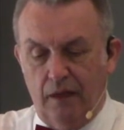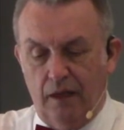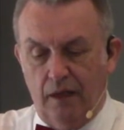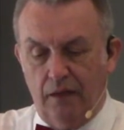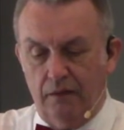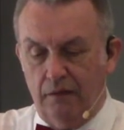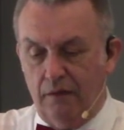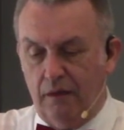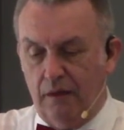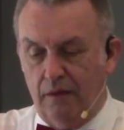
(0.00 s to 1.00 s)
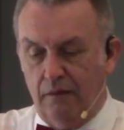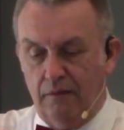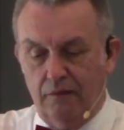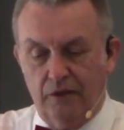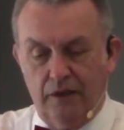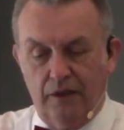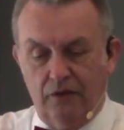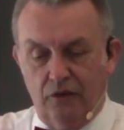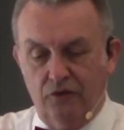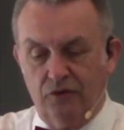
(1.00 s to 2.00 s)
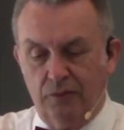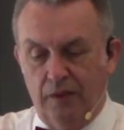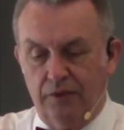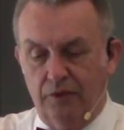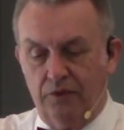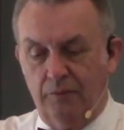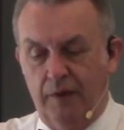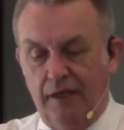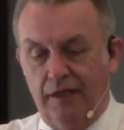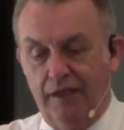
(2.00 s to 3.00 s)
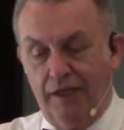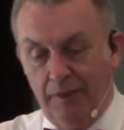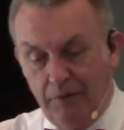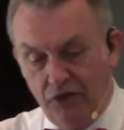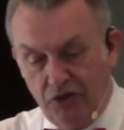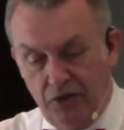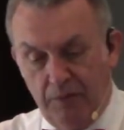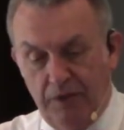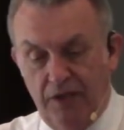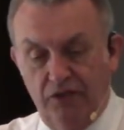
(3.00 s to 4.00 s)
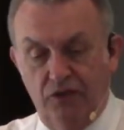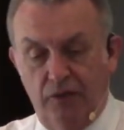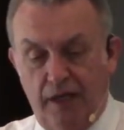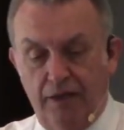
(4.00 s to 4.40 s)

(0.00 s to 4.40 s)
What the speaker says: and telling those who dwell on the earth to make an image to the beast who